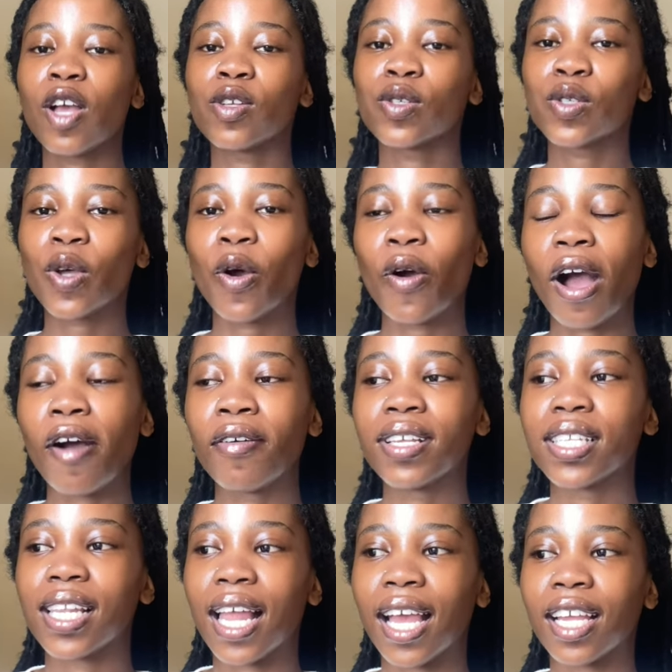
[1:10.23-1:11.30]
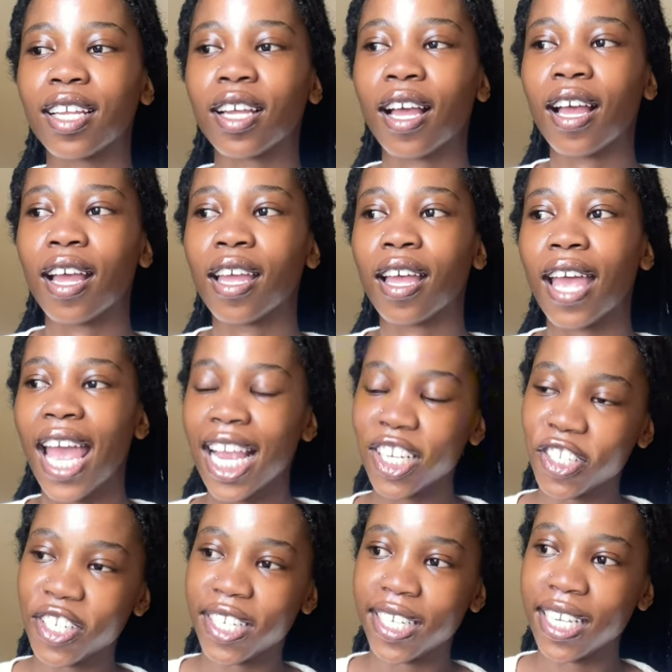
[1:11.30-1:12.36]
So I was like,
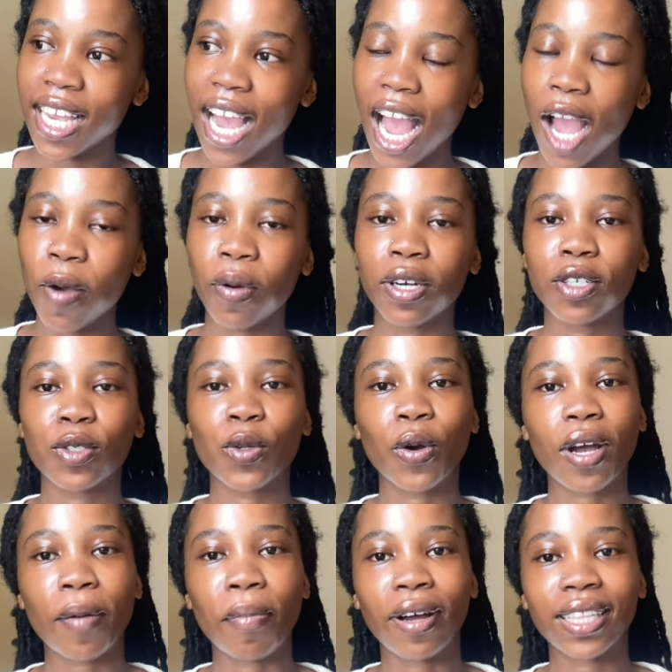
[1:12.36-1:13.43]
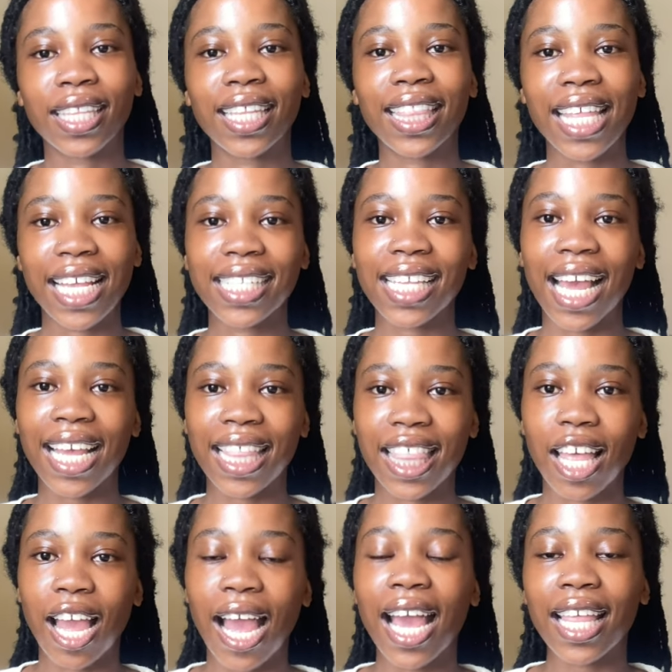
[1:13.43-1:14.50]
actually, I want to talk about the things
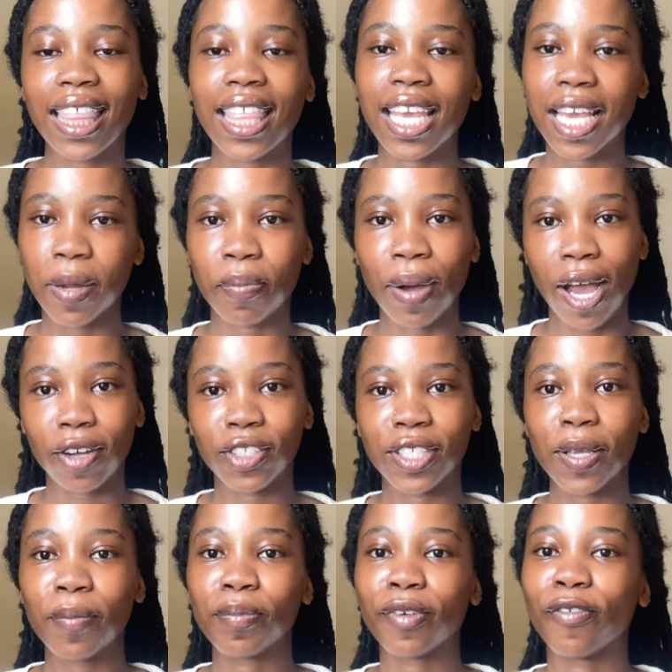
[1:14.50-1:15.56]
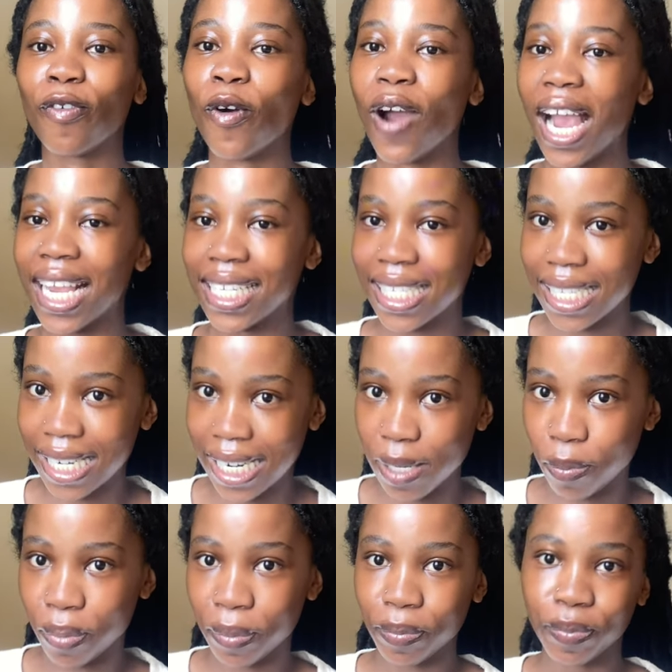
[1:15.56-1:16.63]
I think about before I sleep.